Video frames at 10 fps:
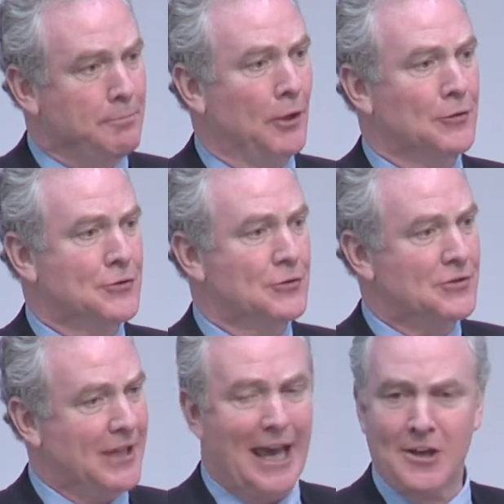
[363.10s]

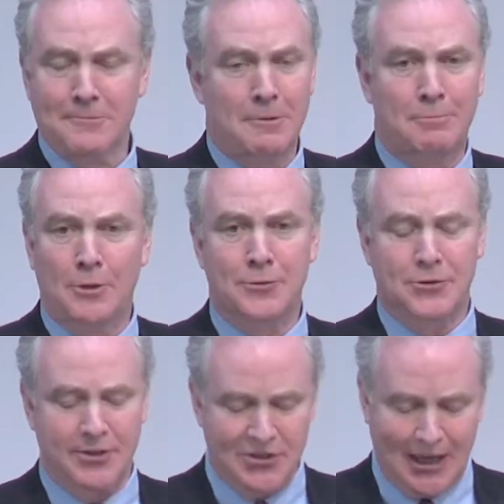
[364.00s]
proposals, the House
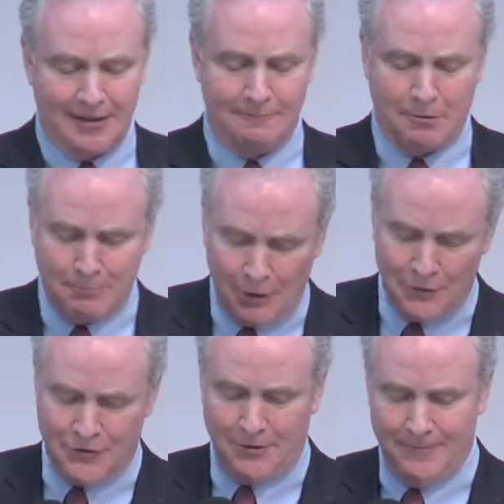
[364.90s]
proposal, the Senate
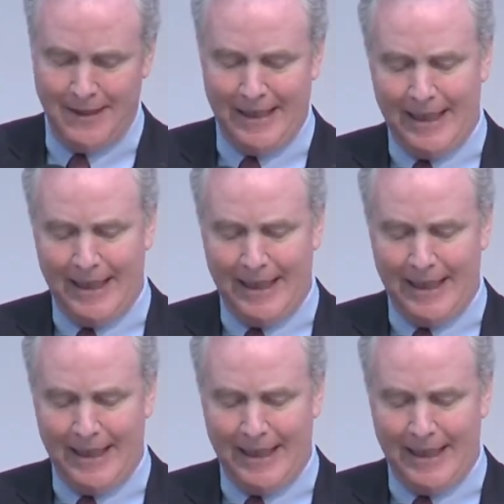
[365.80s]
proposal,